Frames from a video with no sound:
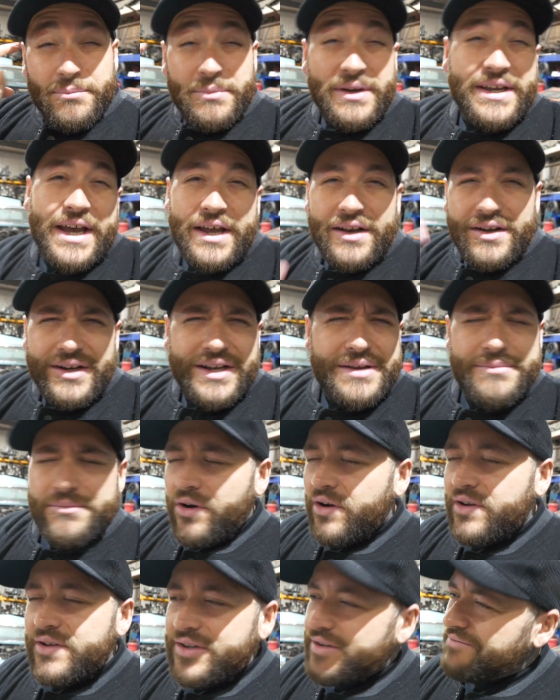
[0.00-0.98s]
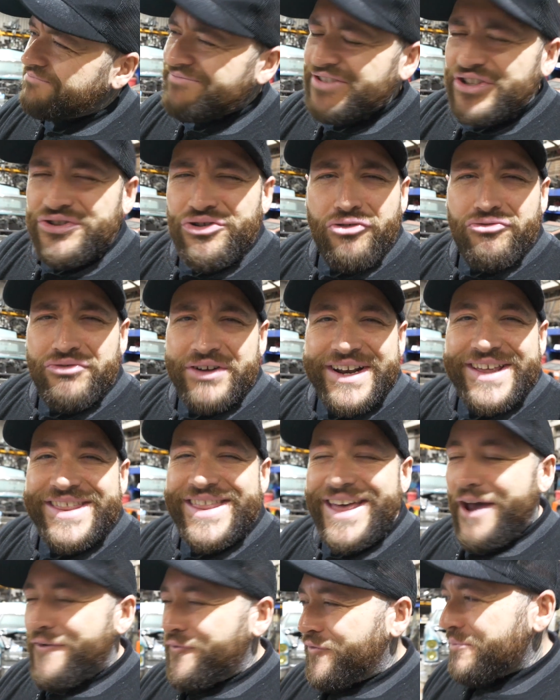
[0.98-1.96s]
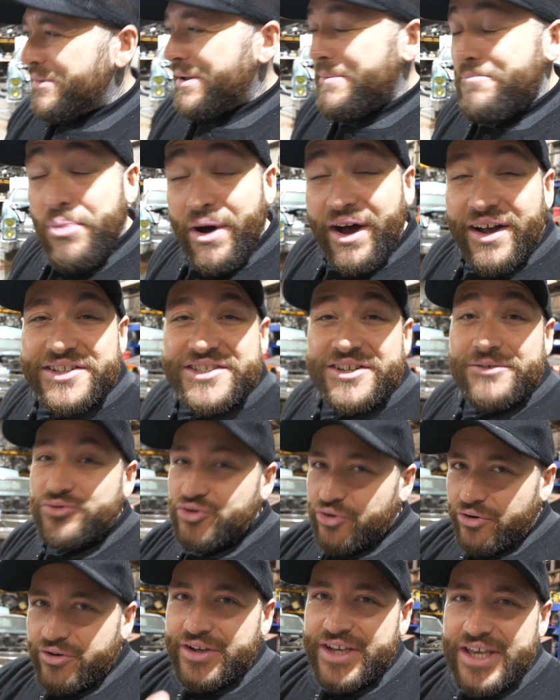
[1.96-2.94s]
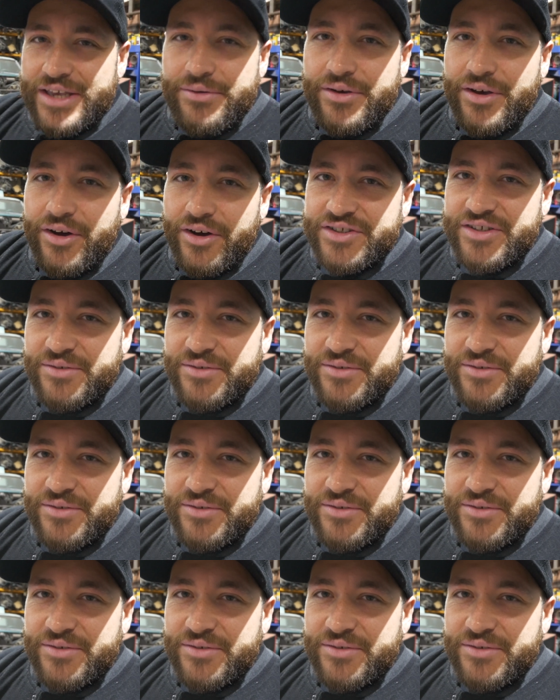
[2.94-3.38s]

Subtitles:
mechanically minded, it's not really there for me, but I'm trying to keep you guys